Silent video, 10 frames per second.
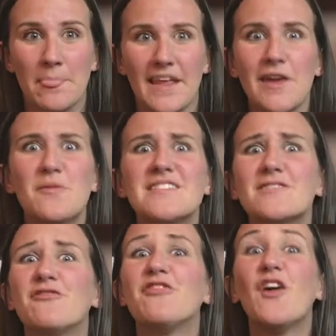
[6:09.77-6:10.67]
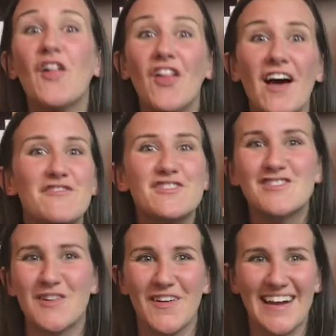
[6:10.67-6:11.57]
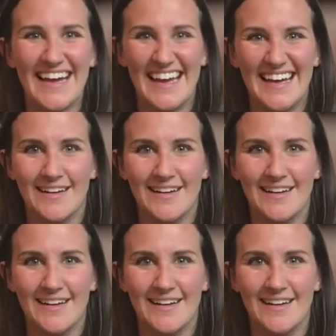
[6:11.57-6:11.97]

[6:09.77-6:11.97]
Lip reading: He was full of joy,